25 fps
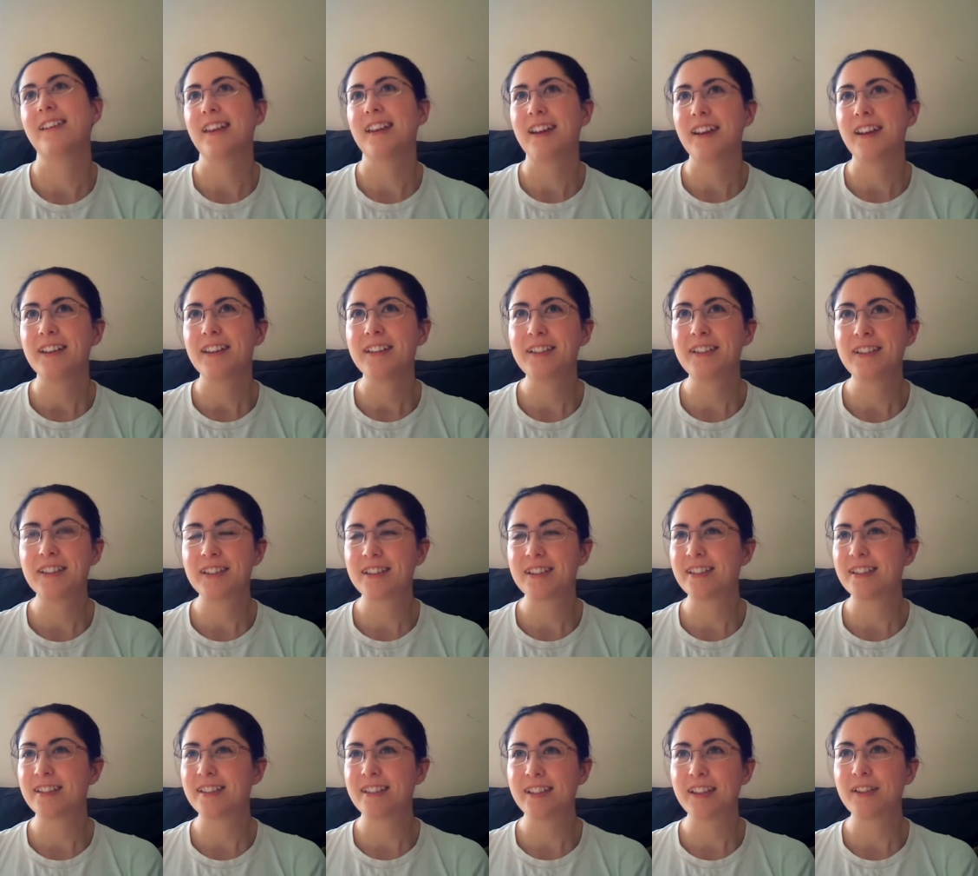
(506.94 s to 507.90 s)
just
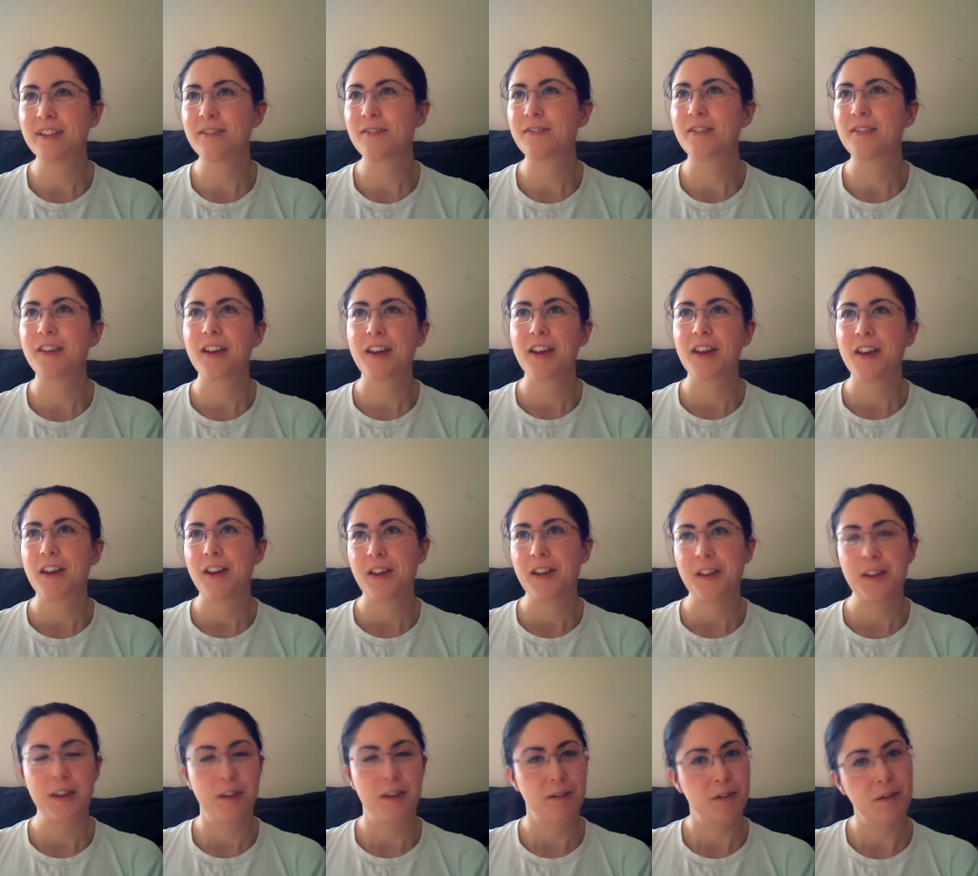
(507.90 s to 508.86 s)
as if
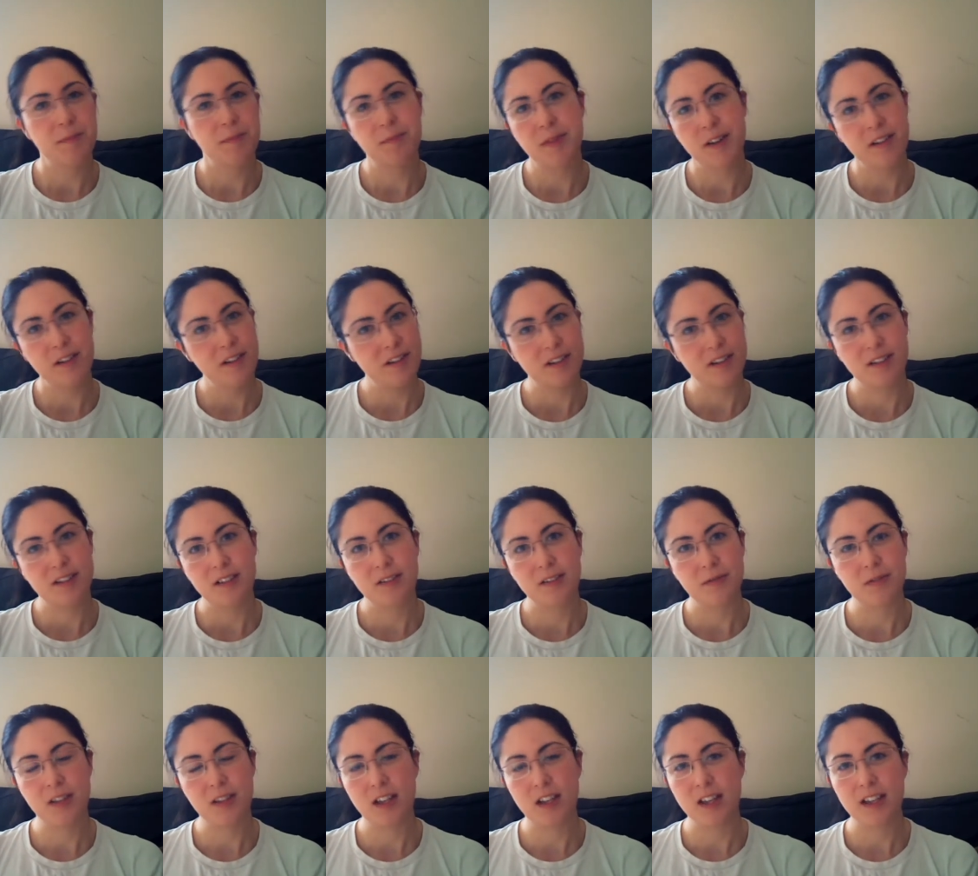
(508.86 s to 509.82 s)
you're a bird
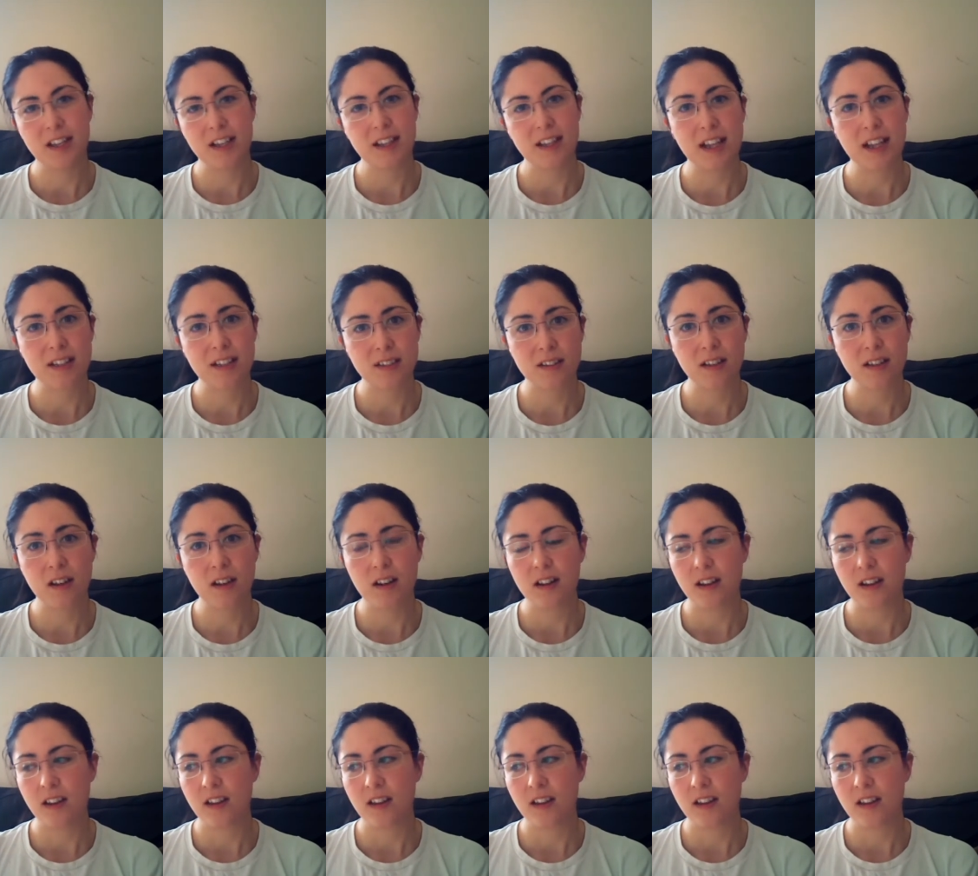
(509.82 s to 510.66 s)
flying in that sky.